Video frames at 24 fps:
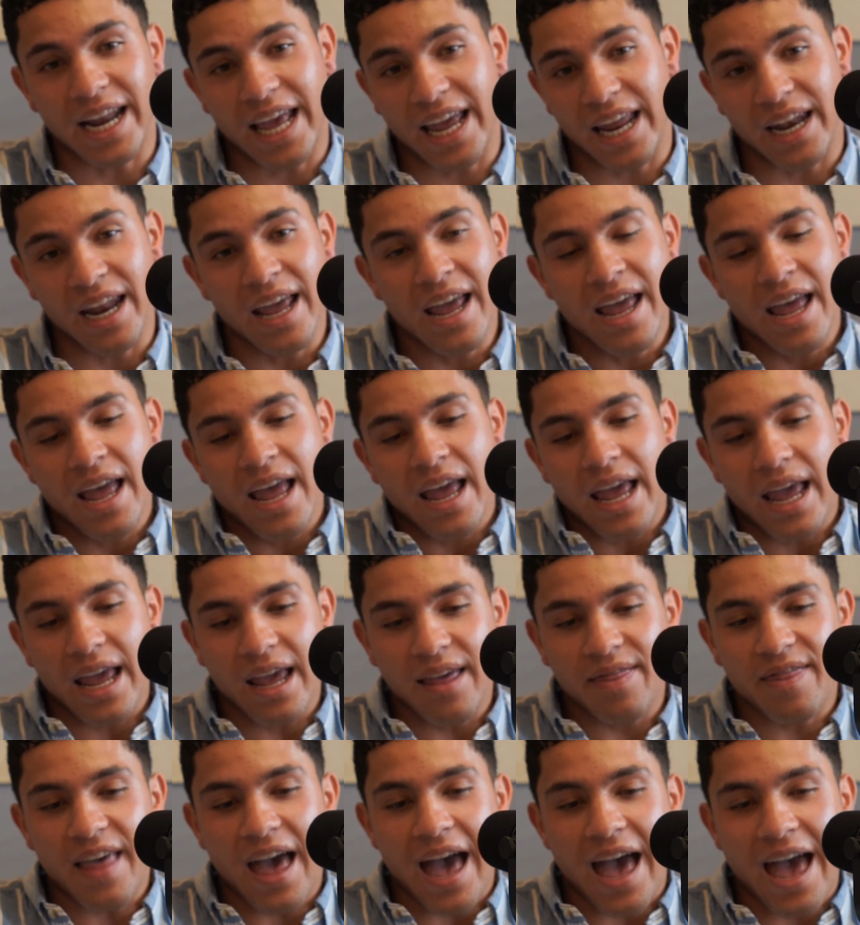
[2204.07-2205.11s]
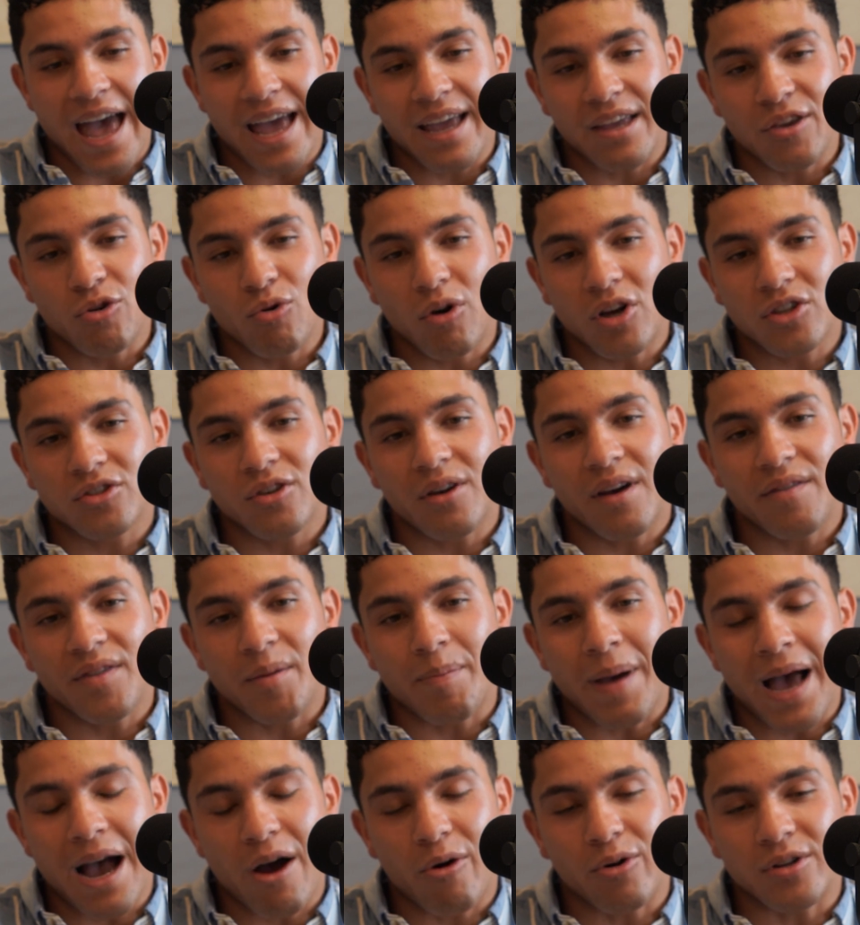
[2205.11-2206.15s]
And in that, you also have the
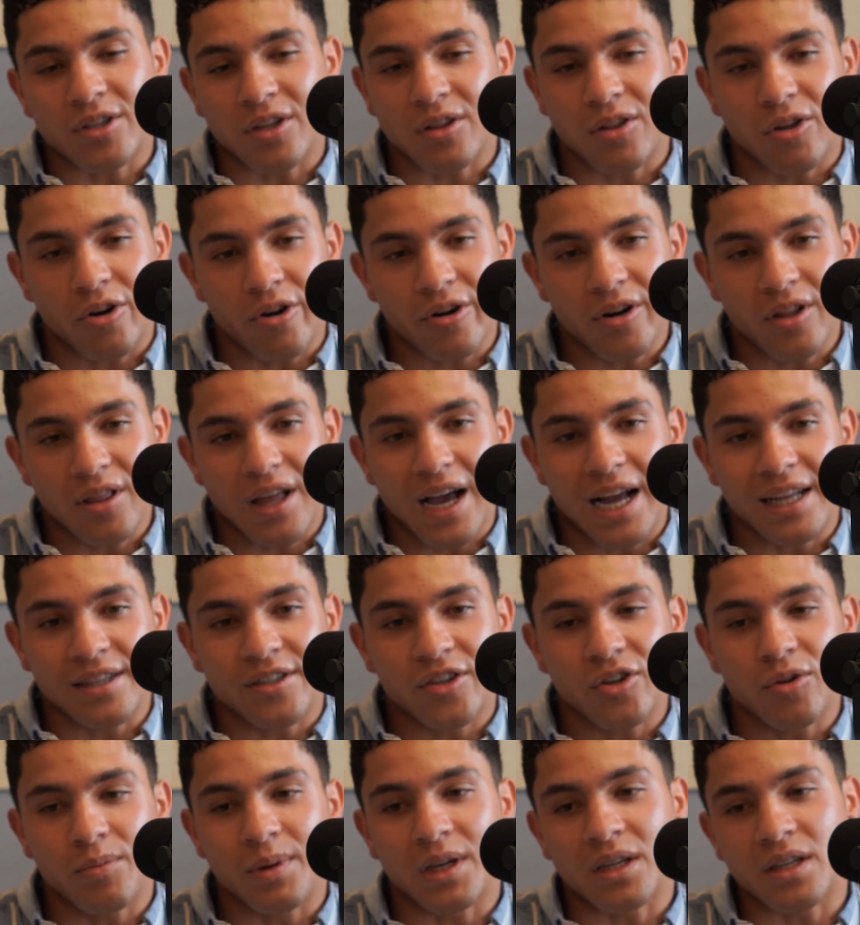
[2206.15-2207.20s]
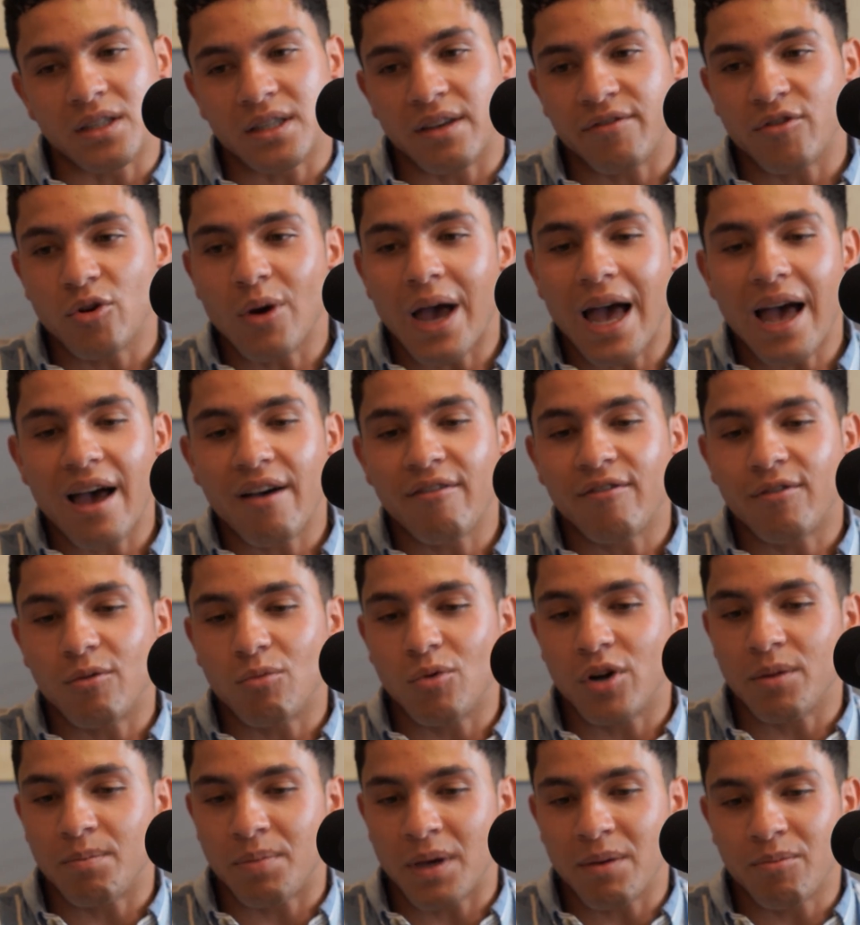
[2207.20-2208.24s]
power to learn a lot too, because if you have
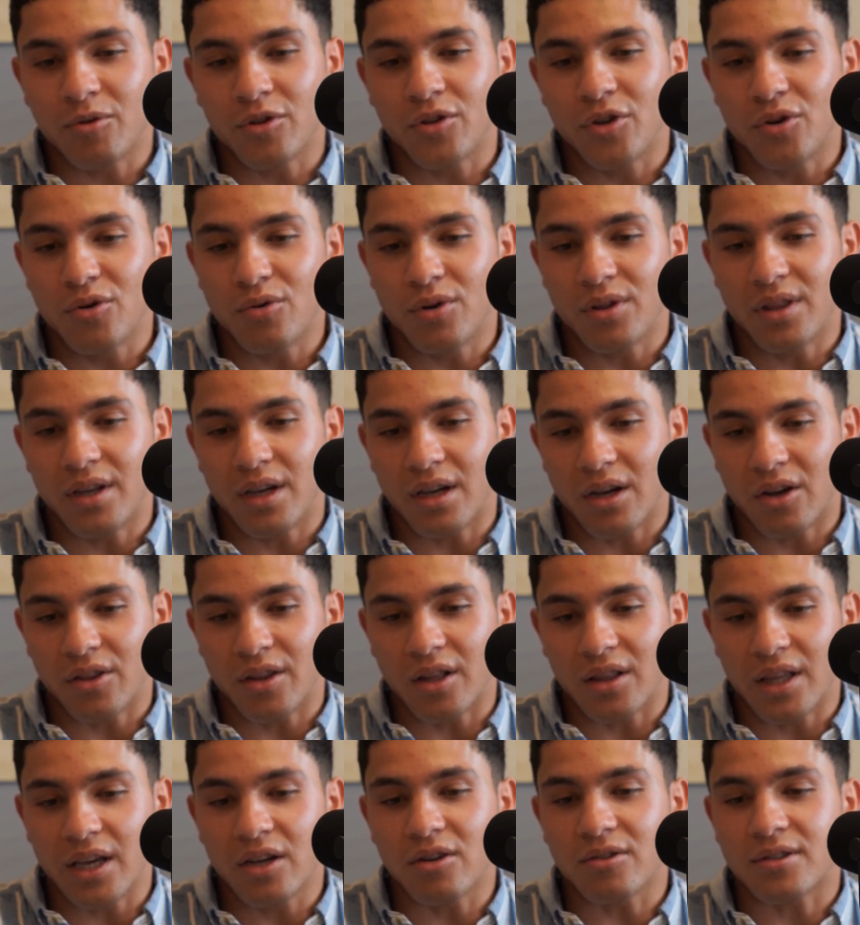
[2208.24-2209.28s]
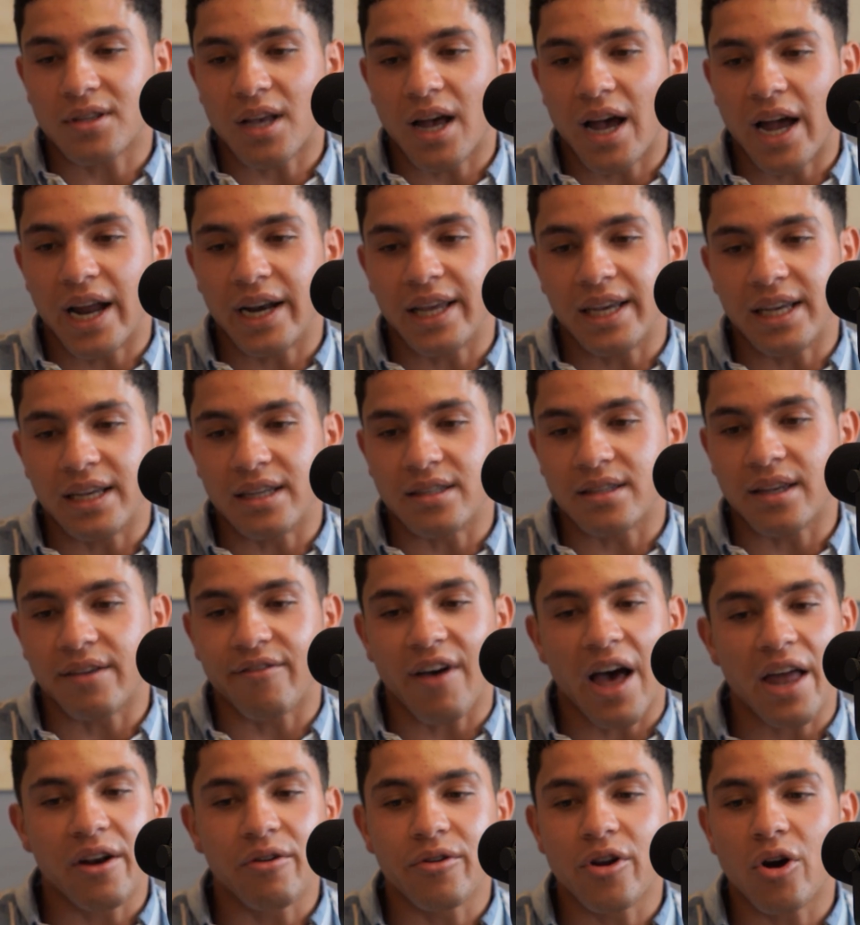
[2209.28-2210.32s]
what people do on the legal side is if
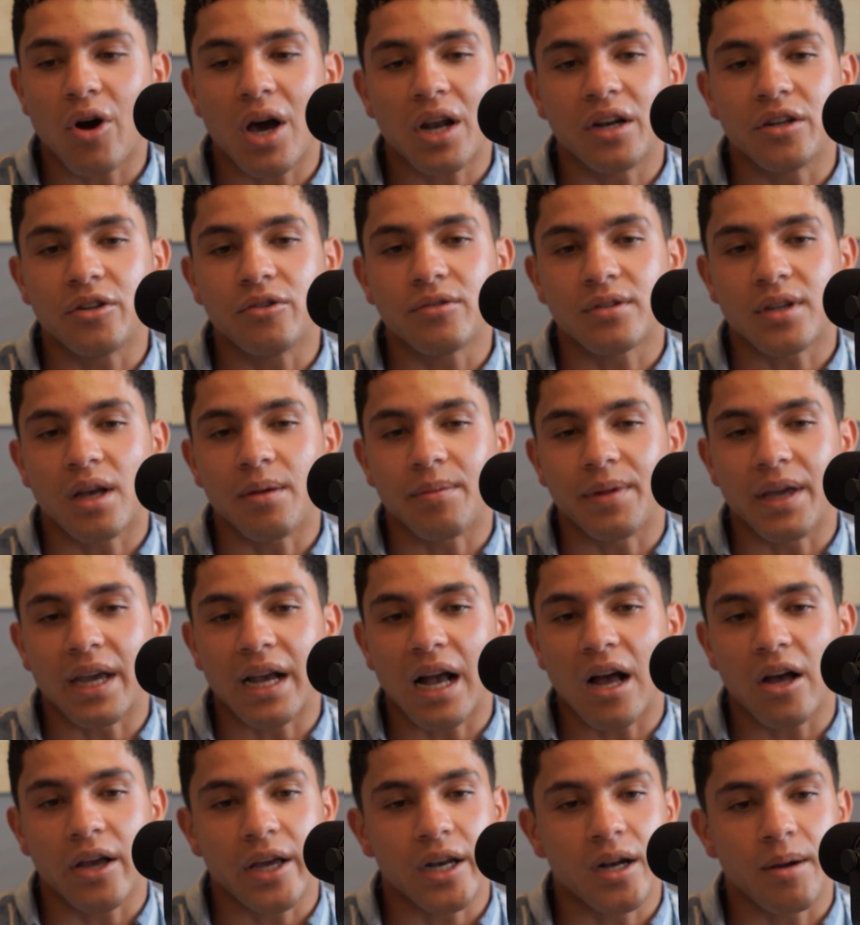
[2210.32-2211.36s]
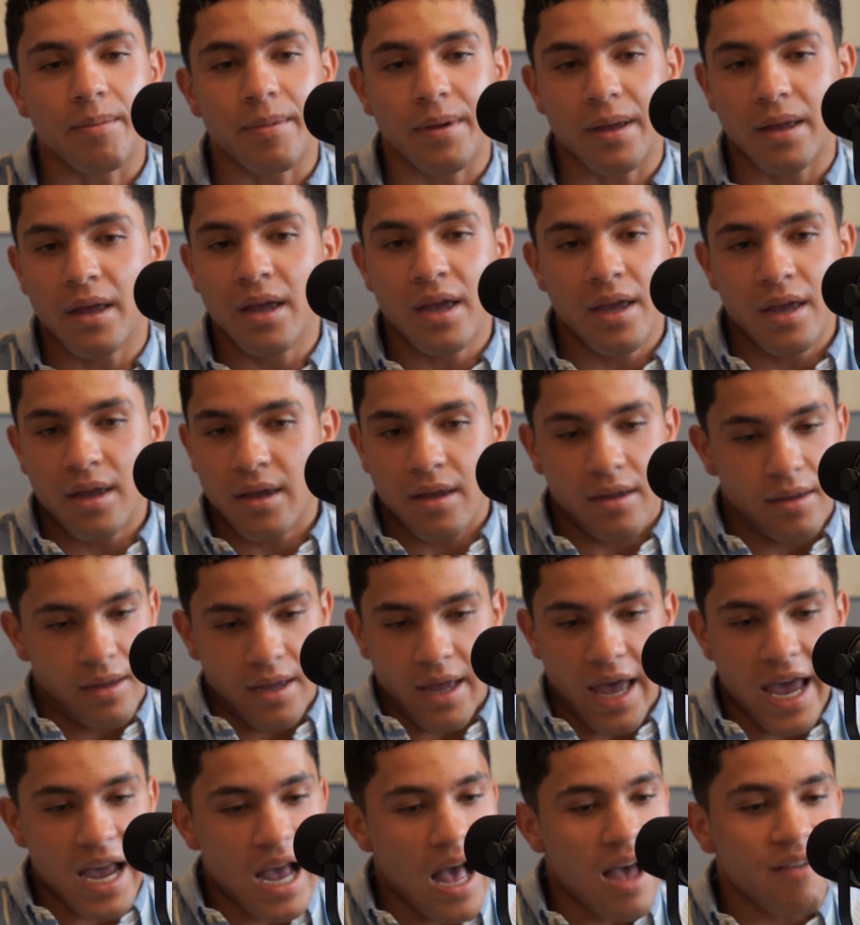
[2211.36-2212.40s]
I don't know how to do something, I'll hit up,
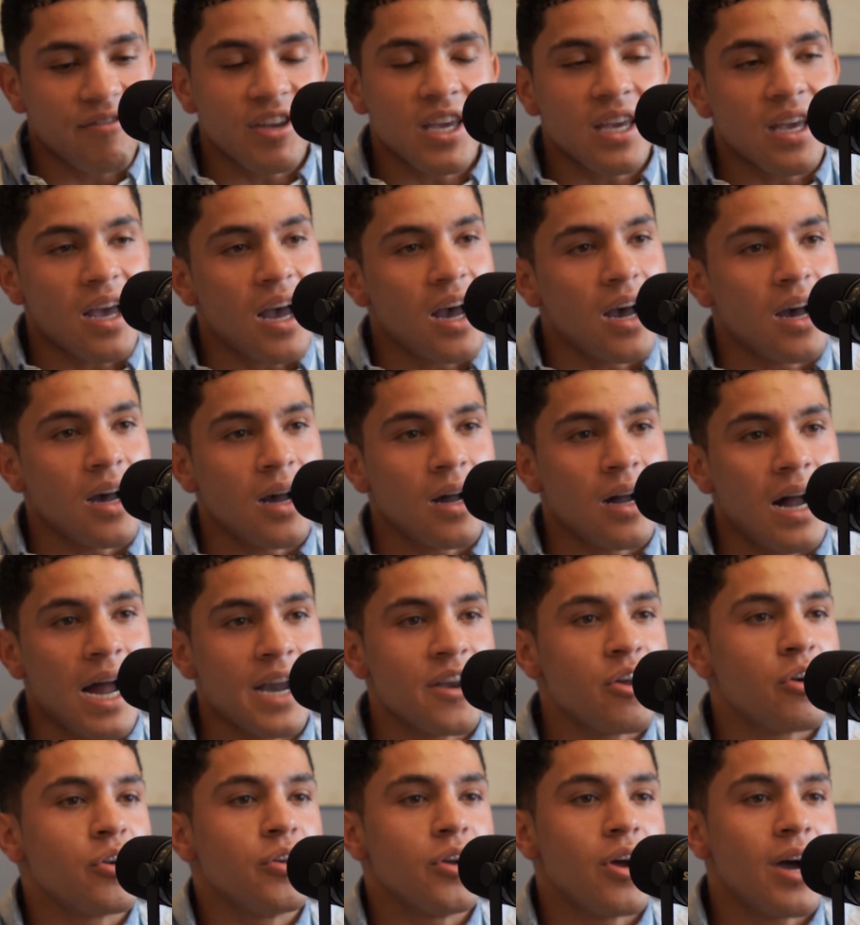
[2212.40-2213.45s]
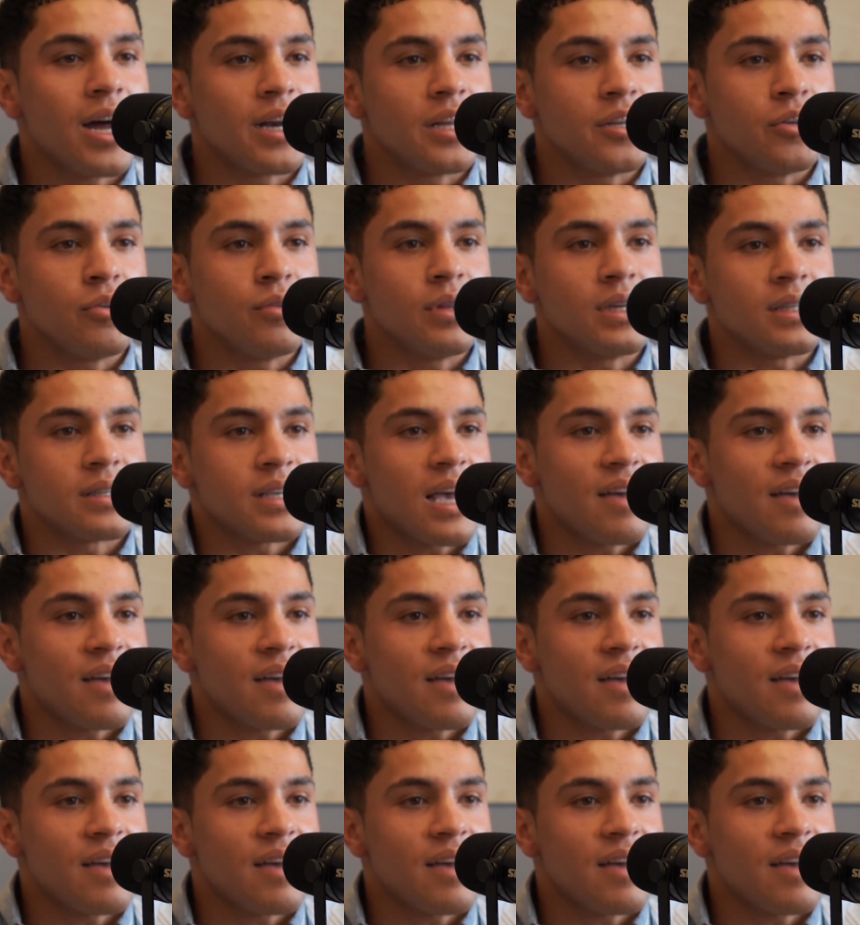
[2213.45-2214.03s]
hey, Avi, I know you know how to do this.